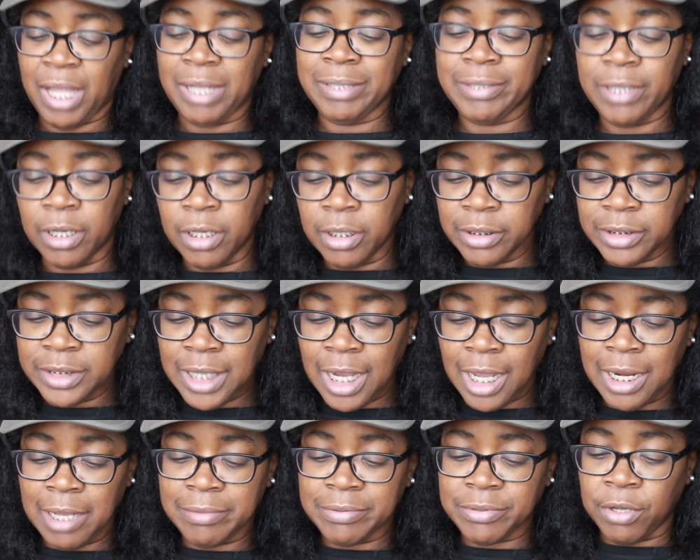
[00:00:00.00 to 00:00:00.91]
told y'all
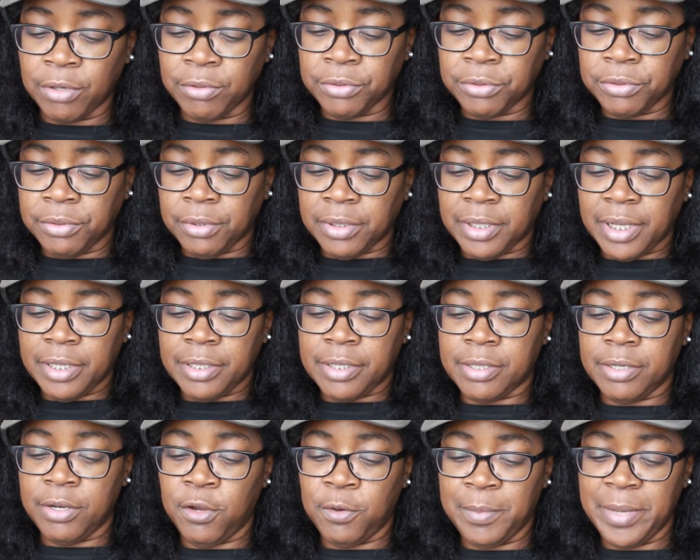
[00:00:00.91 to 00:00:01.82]
I was going to do a get
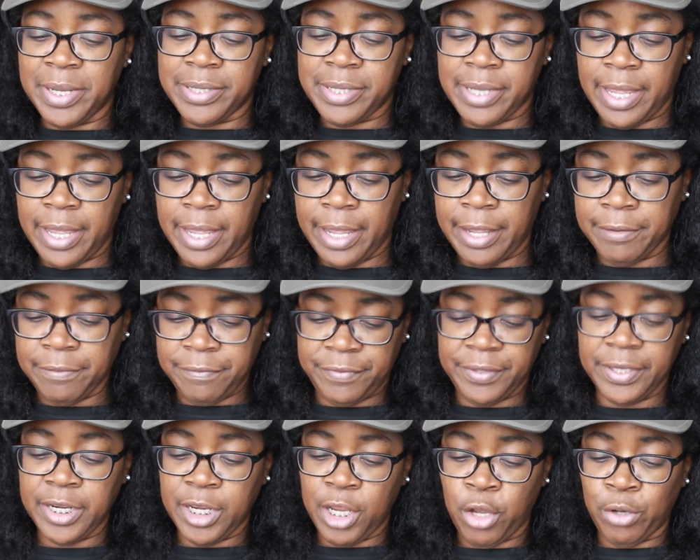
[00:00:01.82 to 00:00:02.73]
to know me tag
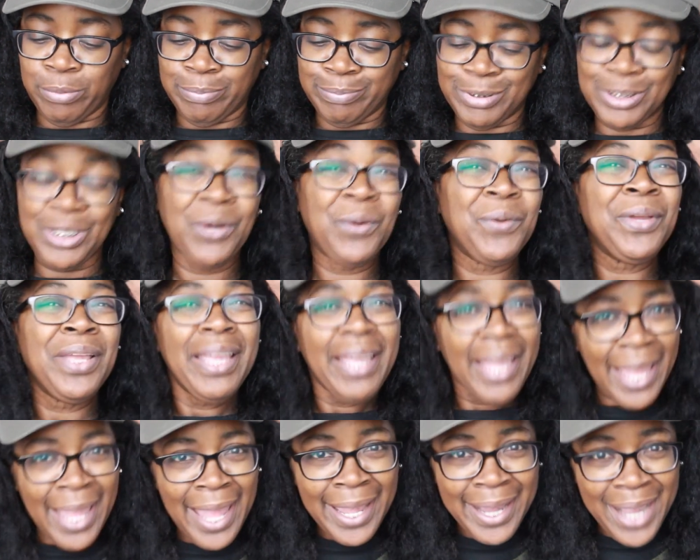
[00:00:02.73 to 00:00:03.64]
video. So
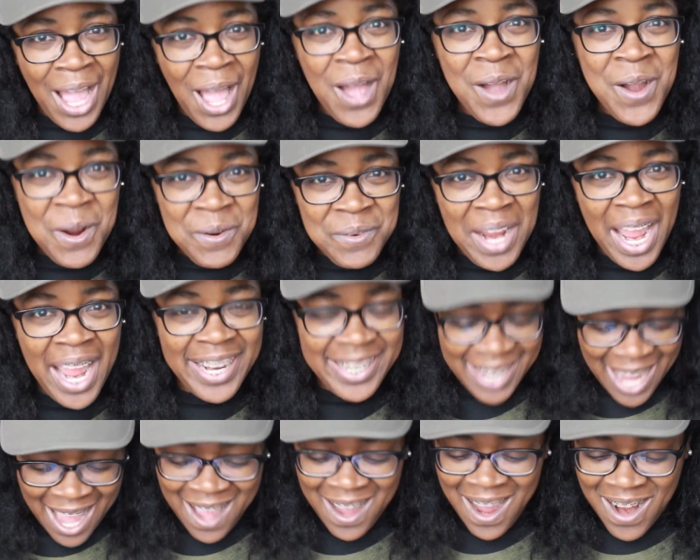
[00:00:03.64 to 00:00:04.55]
here you go. All right,
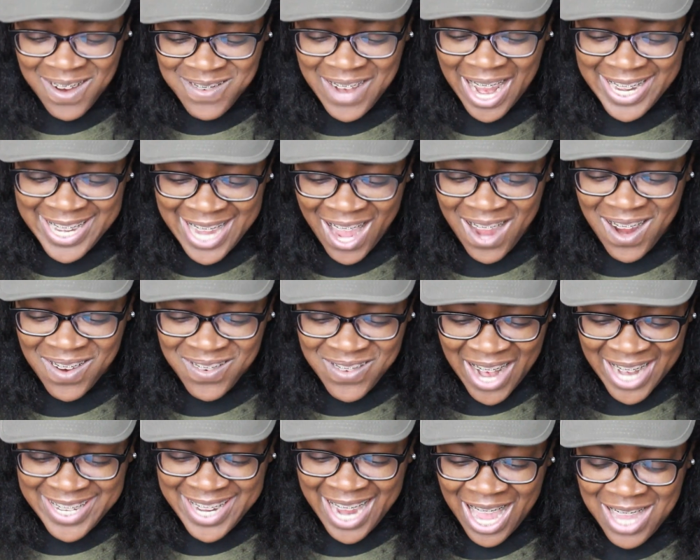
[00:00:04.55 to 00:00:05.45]
y'all. All right, y'all. All
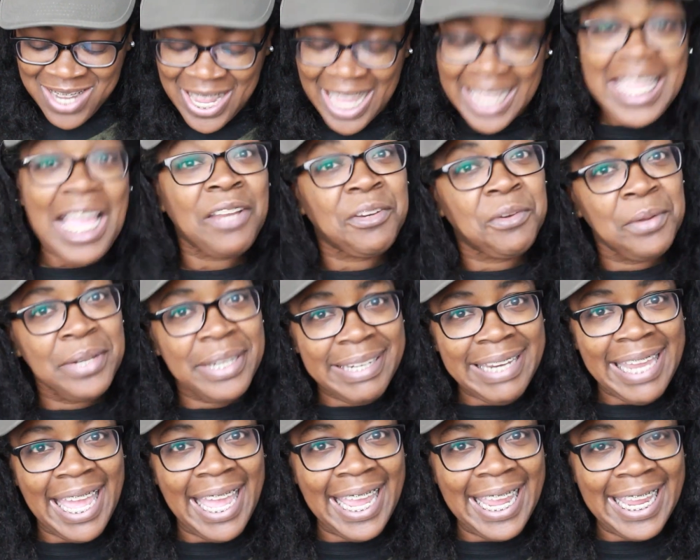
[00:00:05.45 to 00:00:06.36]
right, y'all. How y'all doing
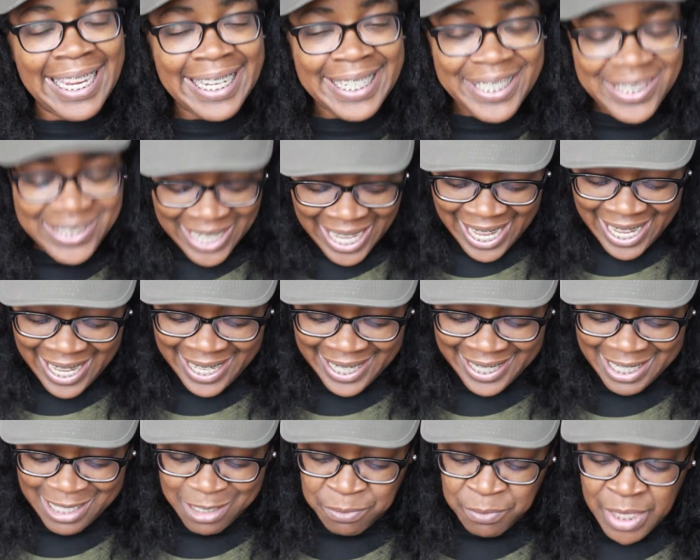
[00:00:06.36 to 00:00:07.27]
today?
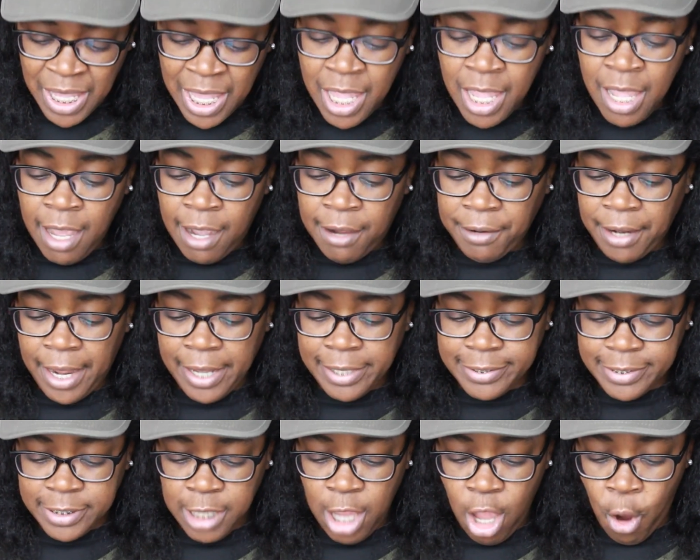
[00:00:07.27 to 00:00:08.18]
Okay. Okay,
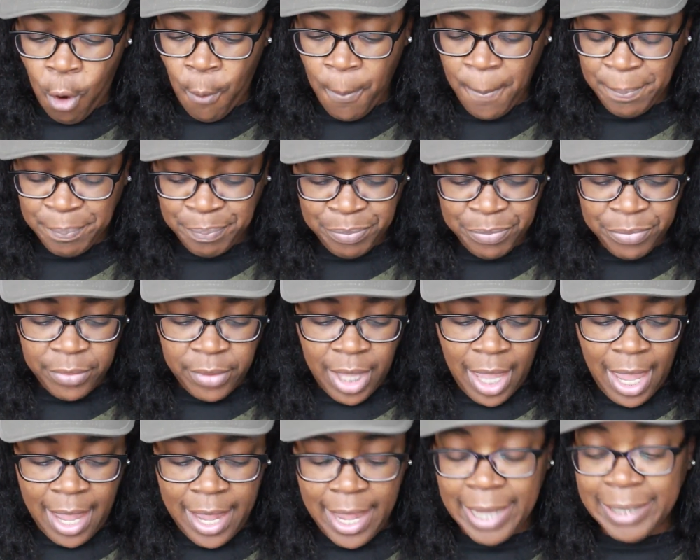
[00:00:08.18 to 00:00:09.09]
so
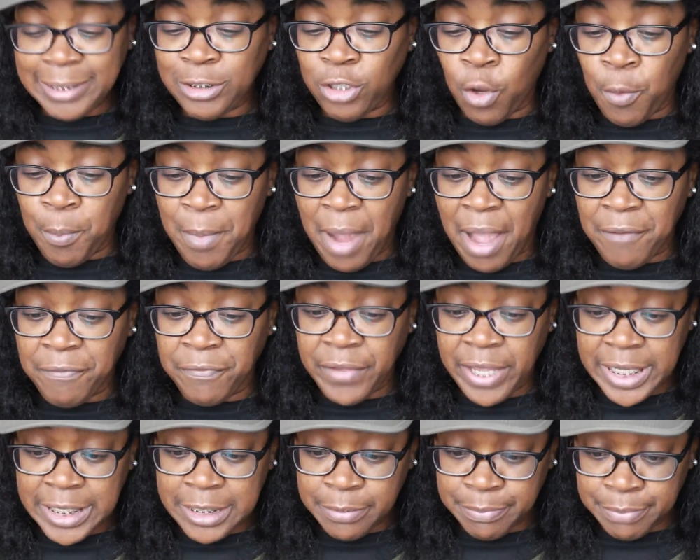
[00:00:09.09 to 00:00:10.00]
I asked on my
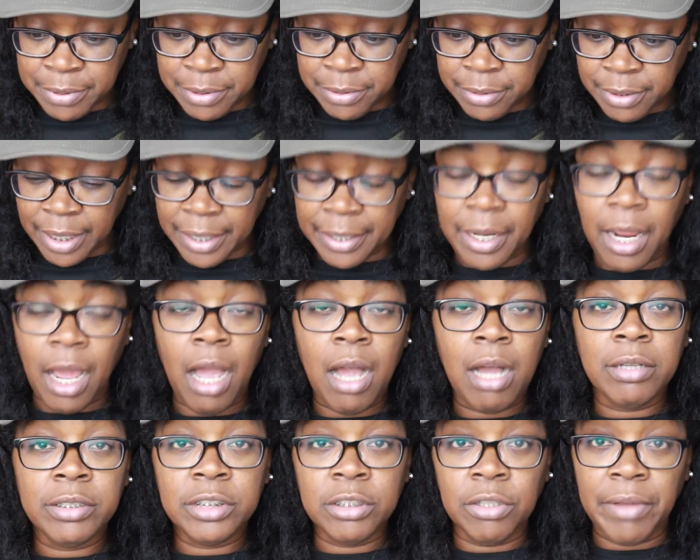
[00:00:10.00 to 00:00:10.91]
Facebook and I
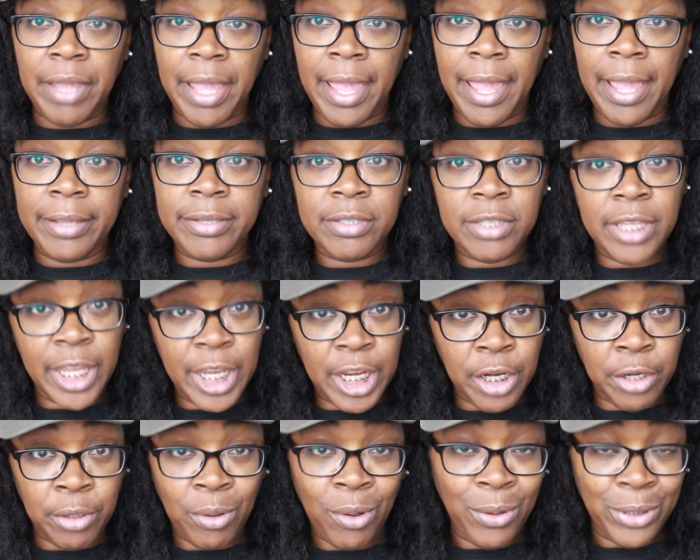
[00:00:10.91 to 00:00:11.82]
also asked
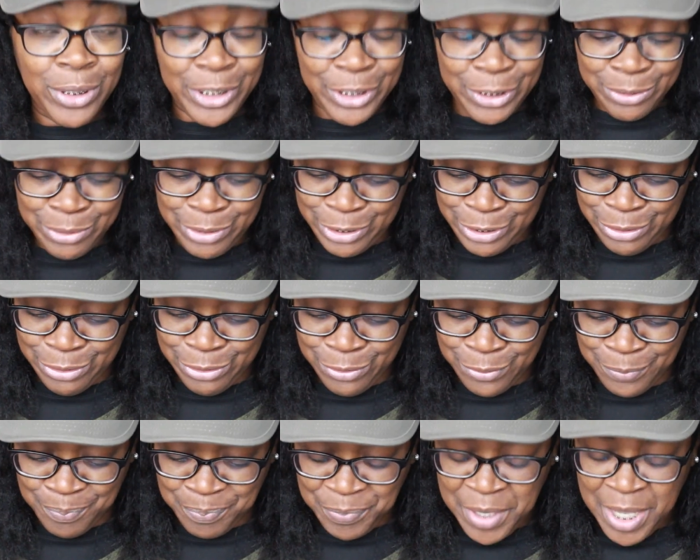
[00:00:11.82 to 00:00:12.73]
here on
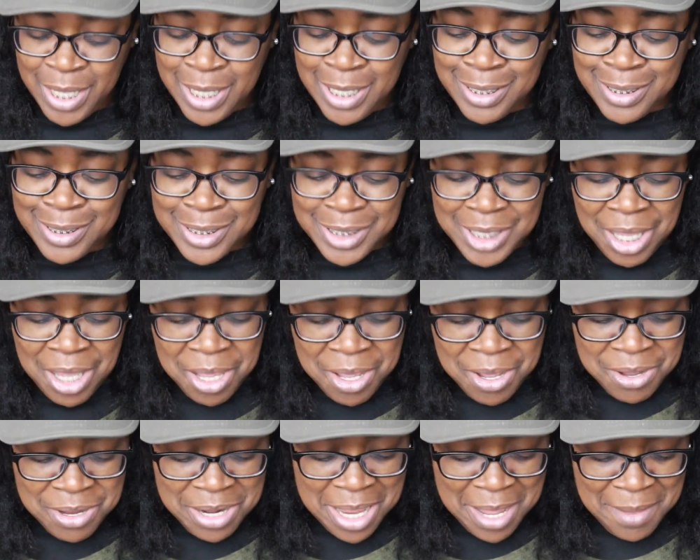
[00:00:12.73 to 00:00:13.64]
YouTube. So
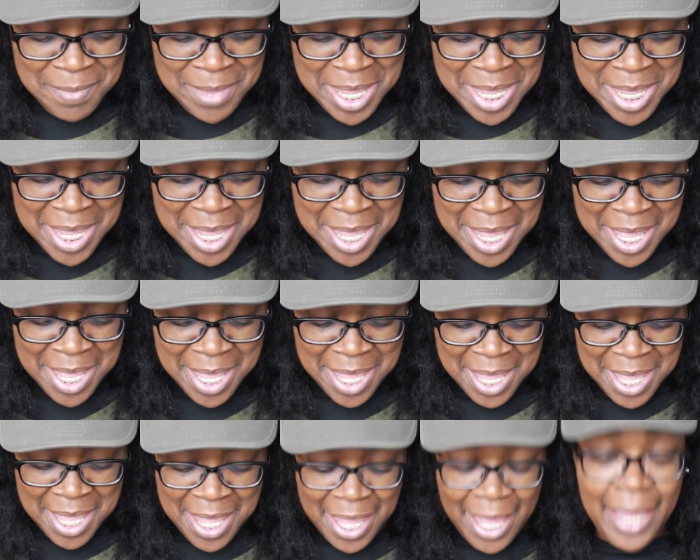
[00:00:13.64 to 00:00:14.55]
let me,
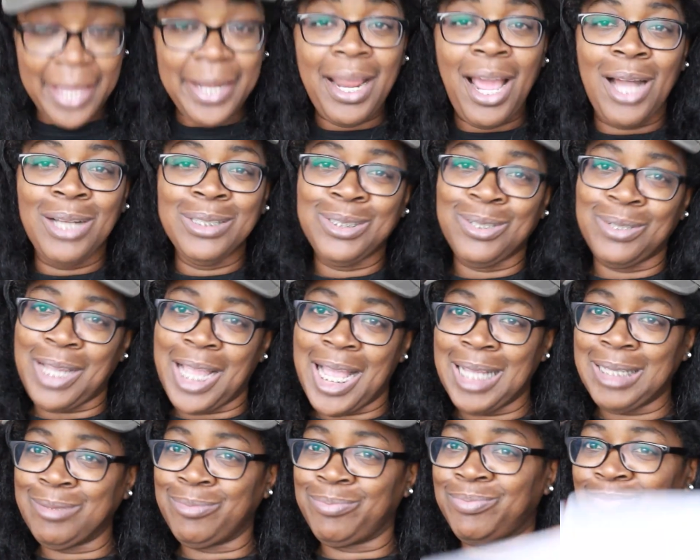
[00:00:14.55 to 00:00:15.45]
and I also got